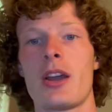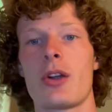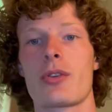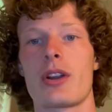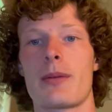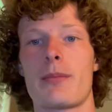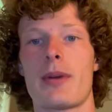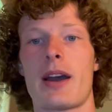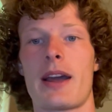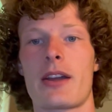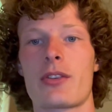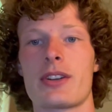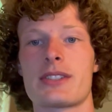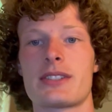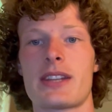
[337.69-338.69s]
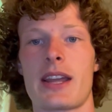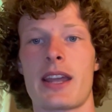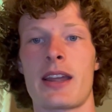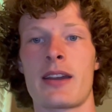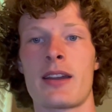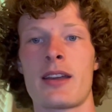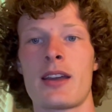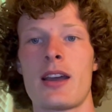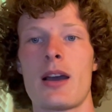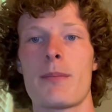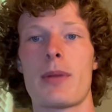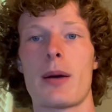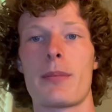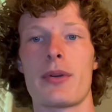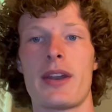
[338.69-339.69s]
written by Christine
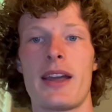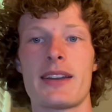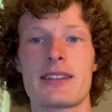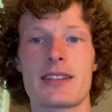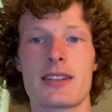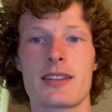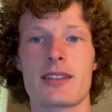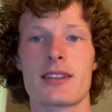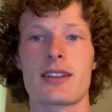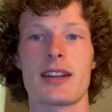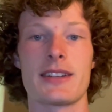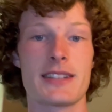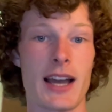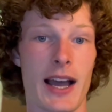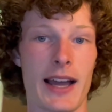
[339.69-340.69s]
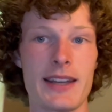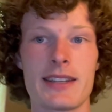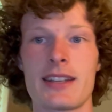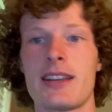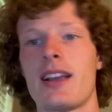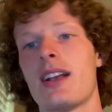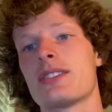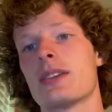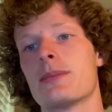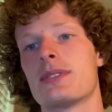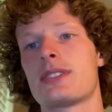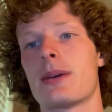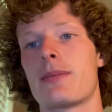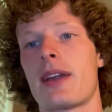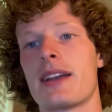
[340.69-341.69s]
Pomponet Cantat, sums this
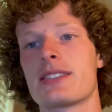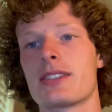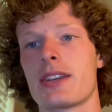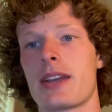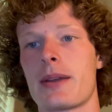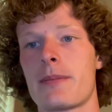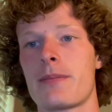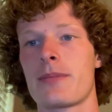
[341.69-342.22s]
up nicely.